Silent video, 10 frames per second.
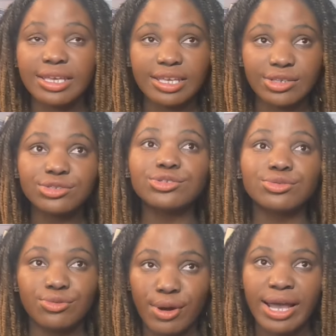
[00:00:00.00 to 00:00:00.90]
into
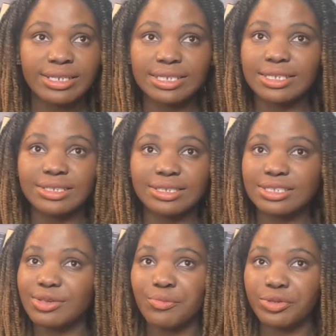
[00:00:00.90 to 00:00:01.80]
Gwanhee in
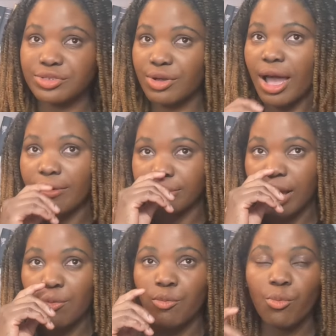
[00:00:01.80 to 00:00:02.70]
this episode. I'm
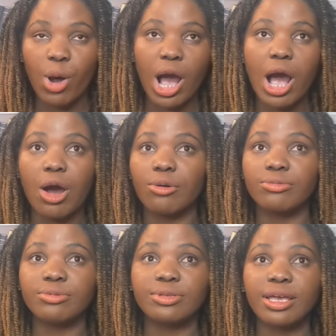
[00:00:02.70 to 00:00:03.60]
like, wow.